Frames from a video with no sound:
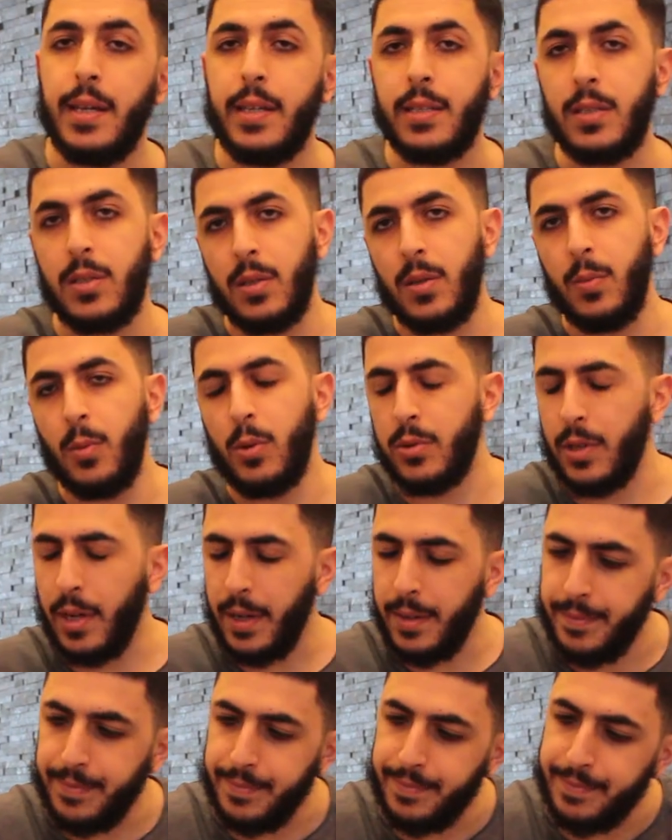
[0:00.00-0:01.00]
It's
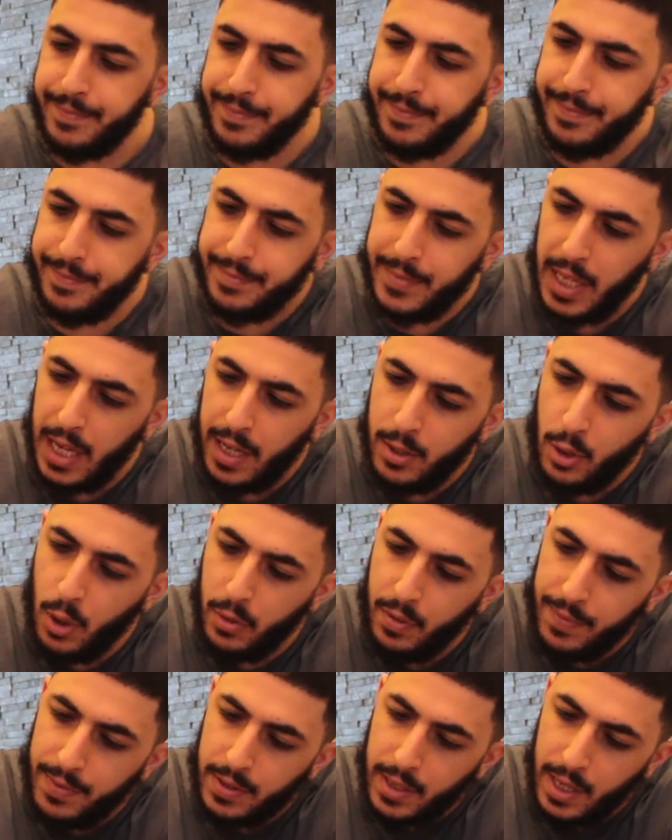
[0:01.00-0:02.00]
water. Yeah,
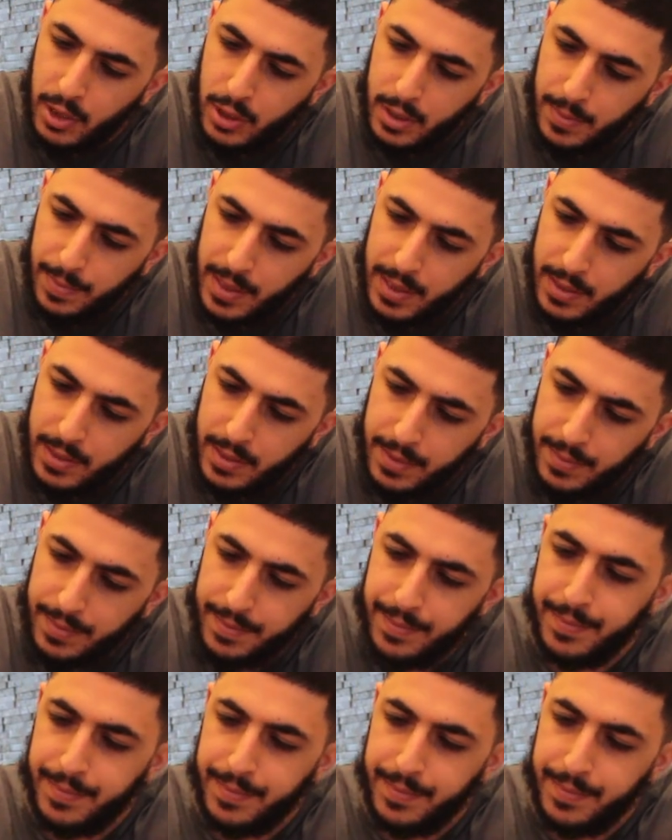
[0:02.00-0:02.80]
no refutations, please.